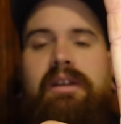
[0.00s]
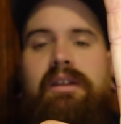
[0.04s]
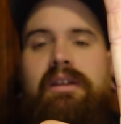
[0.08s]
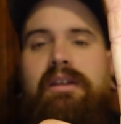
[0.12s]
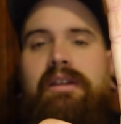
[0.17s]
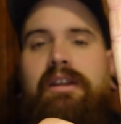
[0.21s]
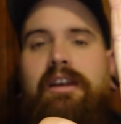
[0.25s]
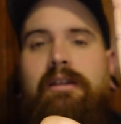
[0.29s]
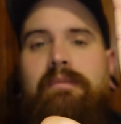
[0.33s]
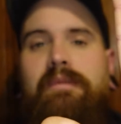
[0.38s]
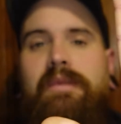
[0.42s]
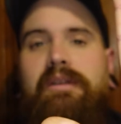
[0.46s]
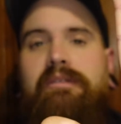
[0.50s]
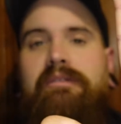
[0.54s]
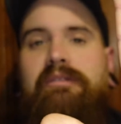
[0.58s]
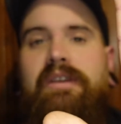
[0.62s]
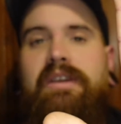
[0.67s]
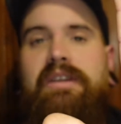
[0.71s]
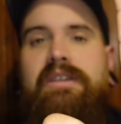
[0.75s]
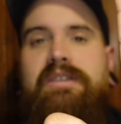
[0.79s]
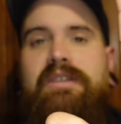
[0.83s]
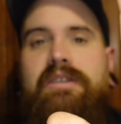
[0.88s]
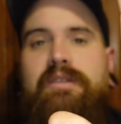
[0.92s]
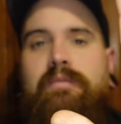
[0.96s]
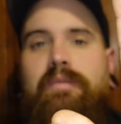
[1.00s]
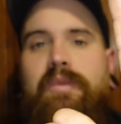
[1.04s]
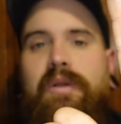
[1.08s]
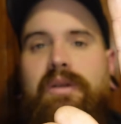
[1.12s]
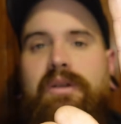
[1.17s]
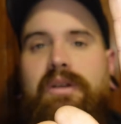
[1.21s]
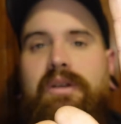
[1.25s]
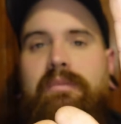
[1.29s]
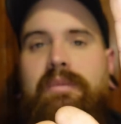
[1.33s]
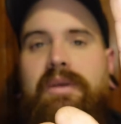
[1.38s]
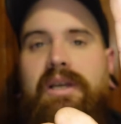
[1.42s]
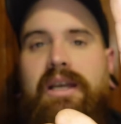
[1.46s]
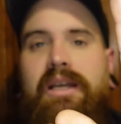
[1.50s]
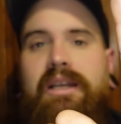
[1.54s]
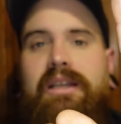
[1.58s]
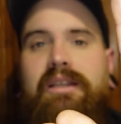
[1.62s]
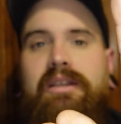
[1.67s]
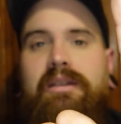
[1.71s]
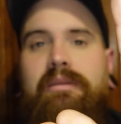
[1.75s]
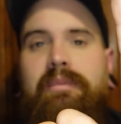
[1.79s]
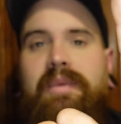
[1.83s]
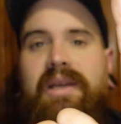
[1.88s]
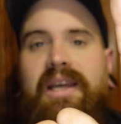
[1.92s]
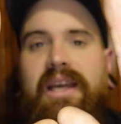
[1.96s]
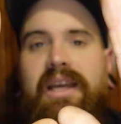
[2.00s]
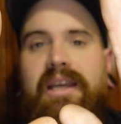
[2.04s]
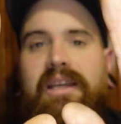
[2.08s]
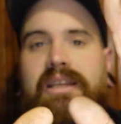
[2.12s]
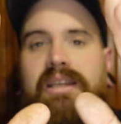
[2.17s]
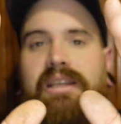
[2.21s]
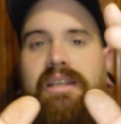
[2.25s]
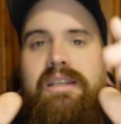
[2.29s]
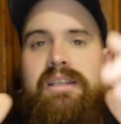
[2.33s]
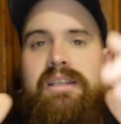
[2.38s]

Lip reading: Now my face is blurry back in the back.